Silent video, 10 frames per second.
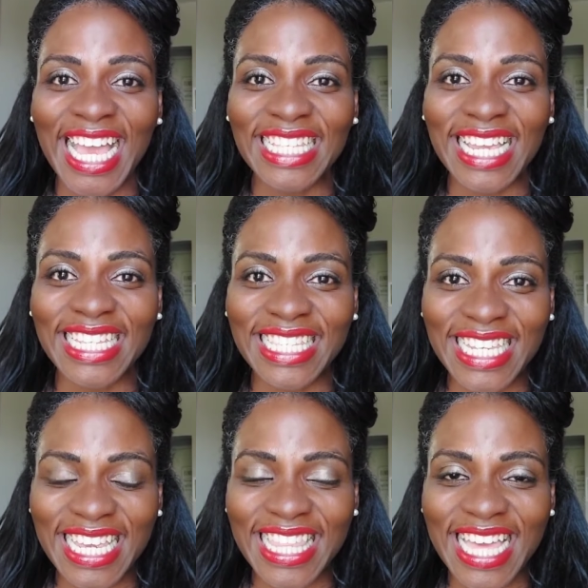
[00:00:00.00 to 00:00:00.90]
as I
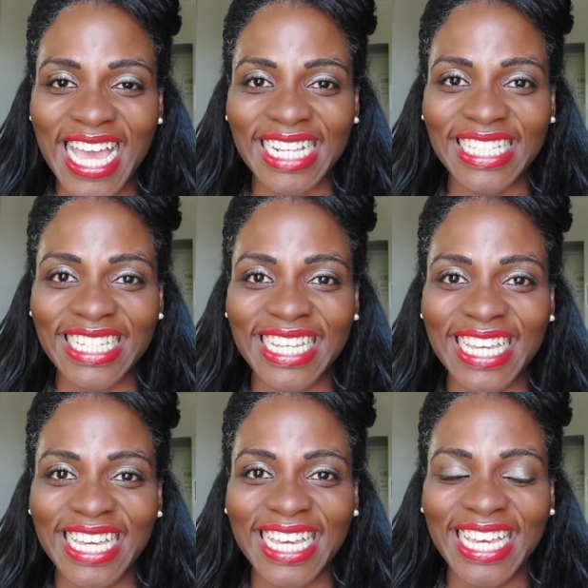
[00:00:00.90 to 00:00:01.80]
see that
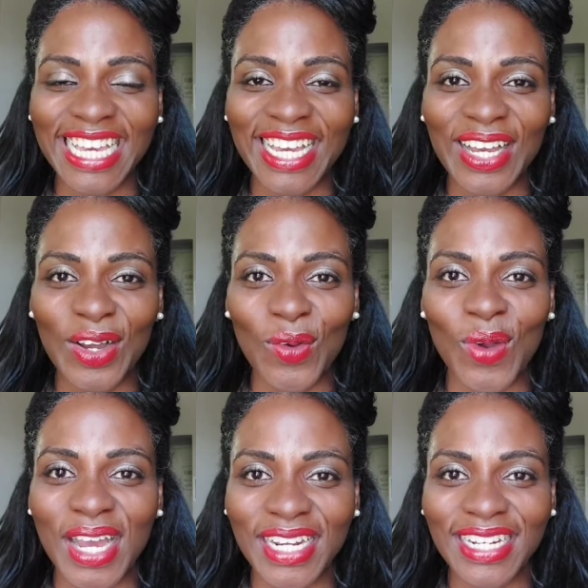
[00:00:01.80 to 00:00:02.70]

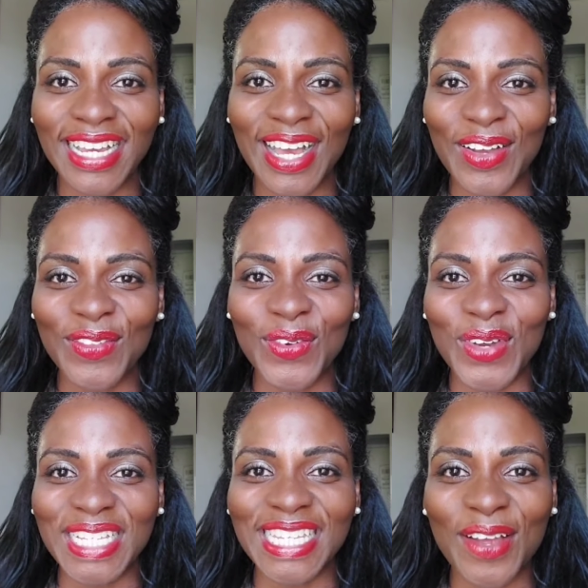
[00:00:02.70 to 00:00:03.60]
one of the
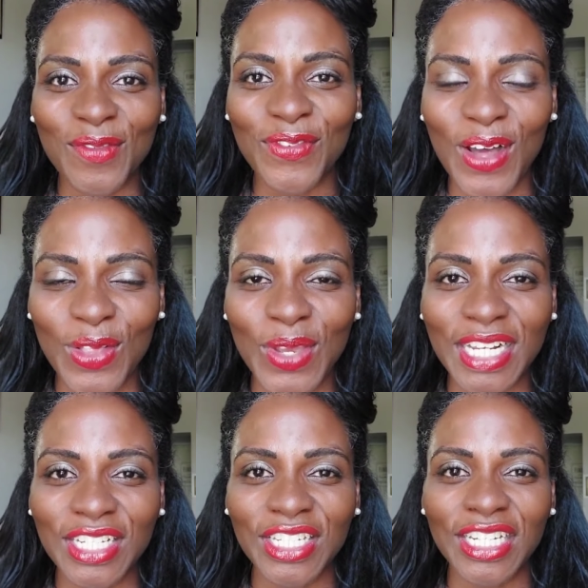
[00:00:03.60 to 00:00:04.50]
ones that I'm
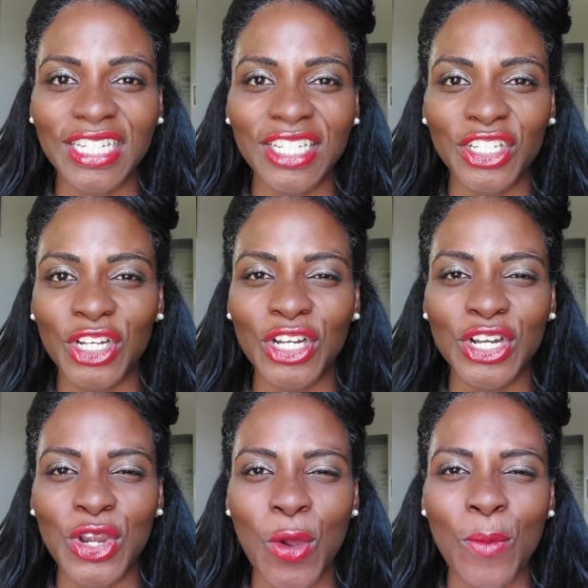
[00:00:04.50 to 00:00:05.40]
following,
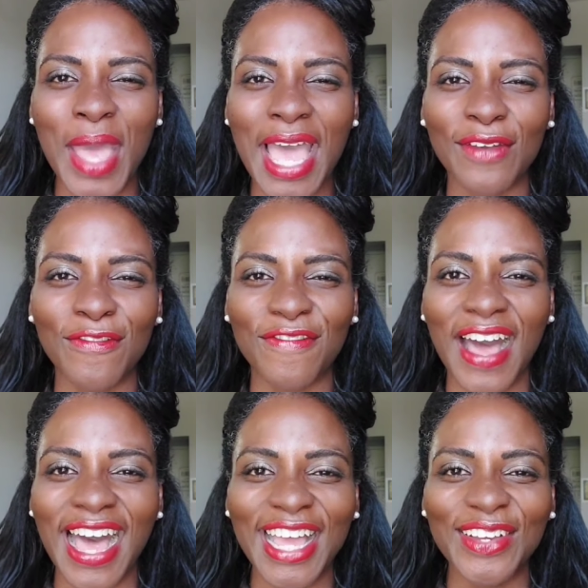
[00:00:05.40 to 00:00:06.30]
Ginger Nomad
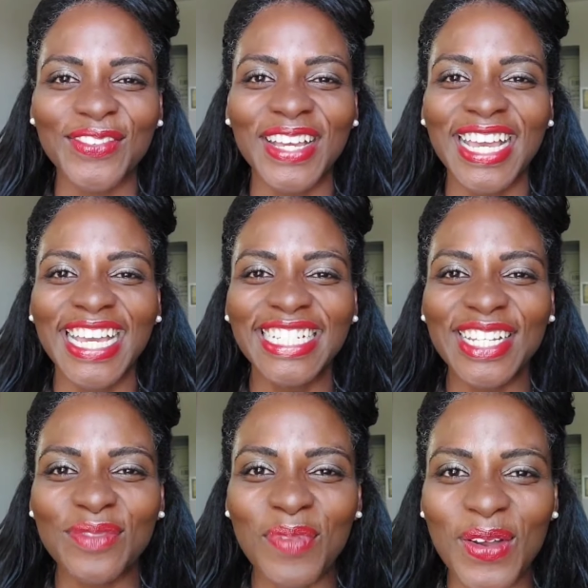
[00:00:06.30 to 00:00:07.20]
5,
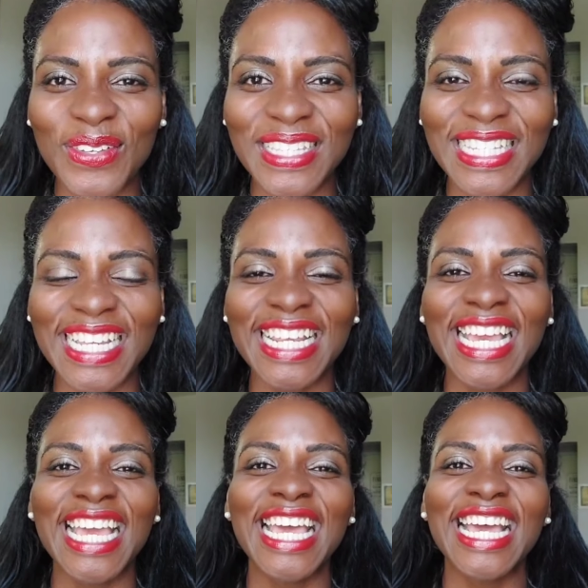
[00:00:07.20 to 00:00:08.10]
just
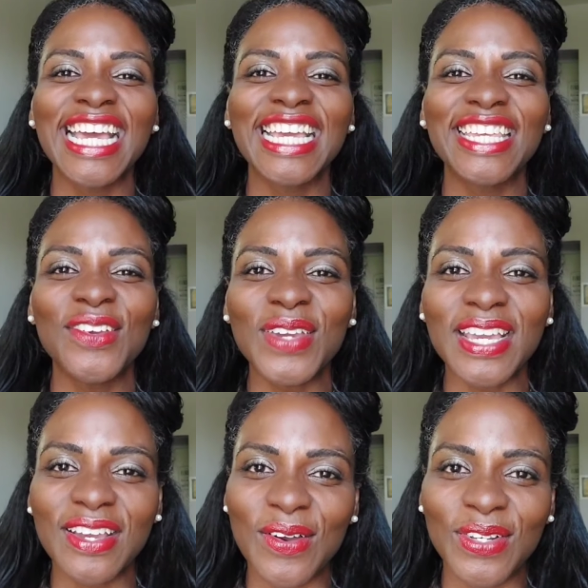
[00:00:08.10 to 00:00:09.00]
posted, you
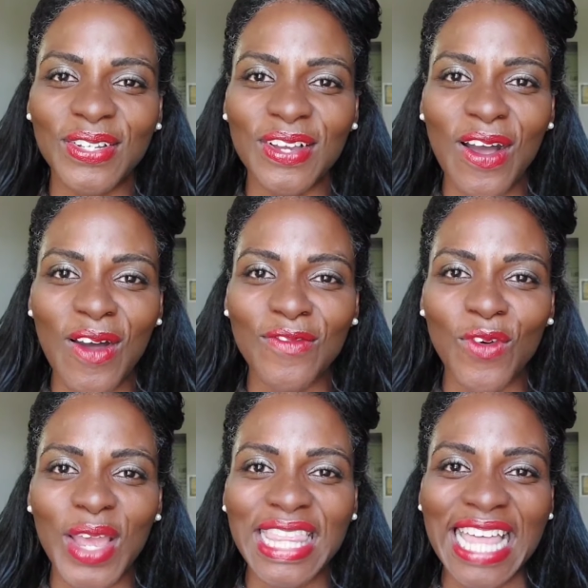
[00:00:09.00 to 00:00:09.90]
can go to
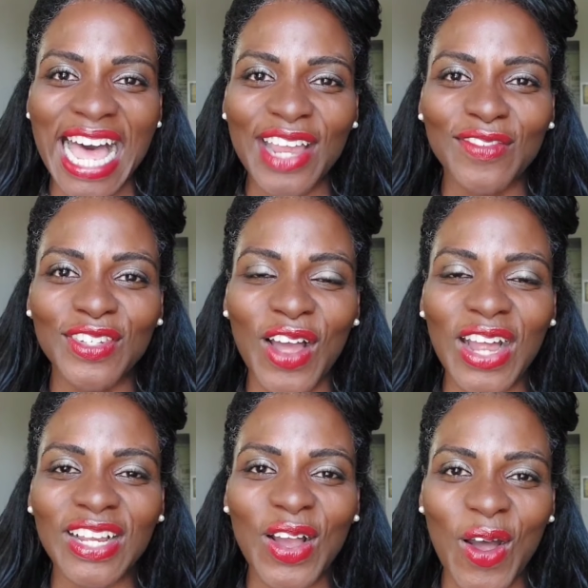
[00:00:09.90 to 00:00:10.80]

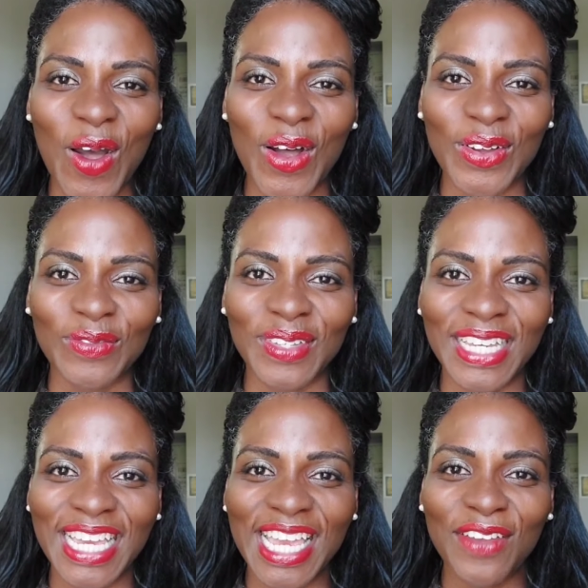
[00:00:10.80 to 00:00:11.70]
convoylive.com.
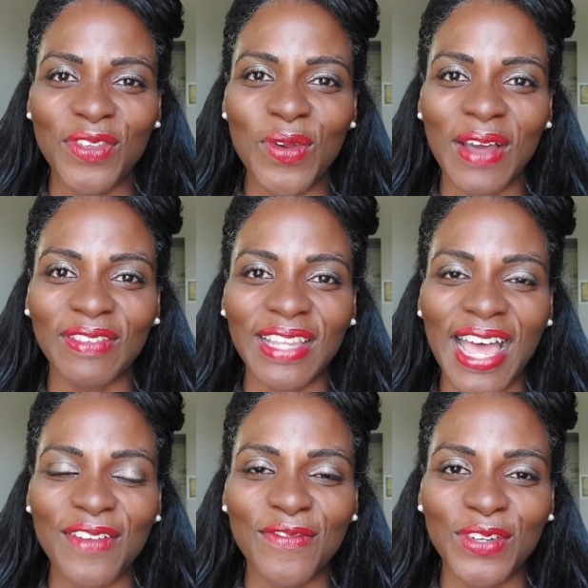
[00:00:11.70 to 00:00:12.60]
If you have
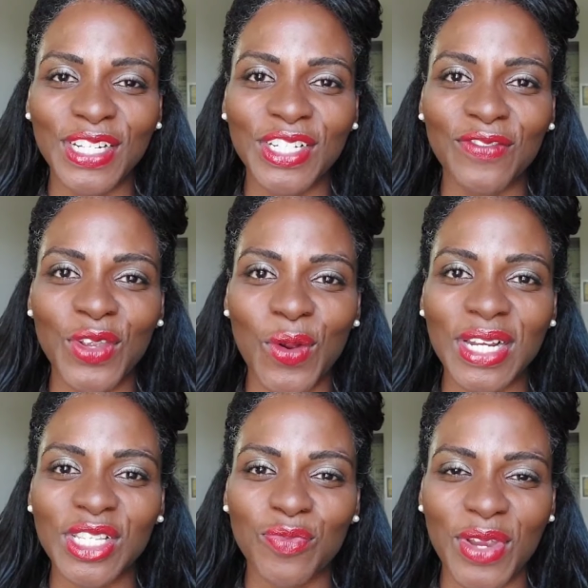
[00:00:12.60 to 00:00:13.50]
live footage of your
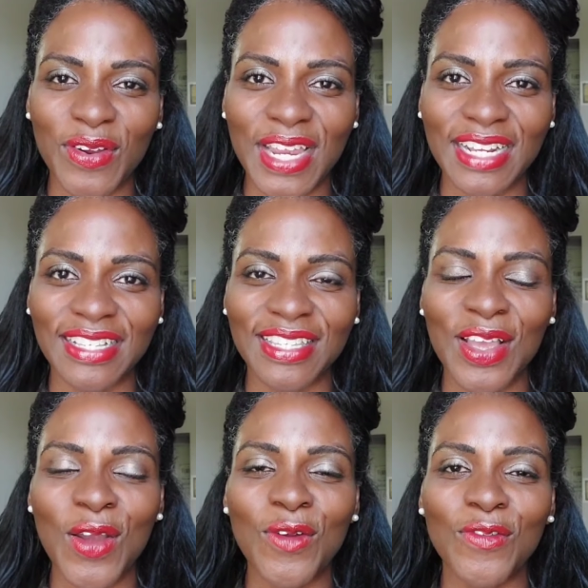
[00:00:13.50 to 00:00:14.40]

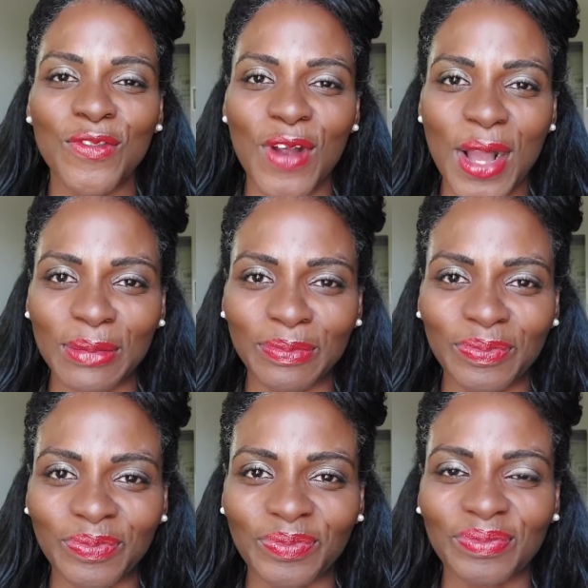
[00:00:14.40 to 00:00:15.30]
experience from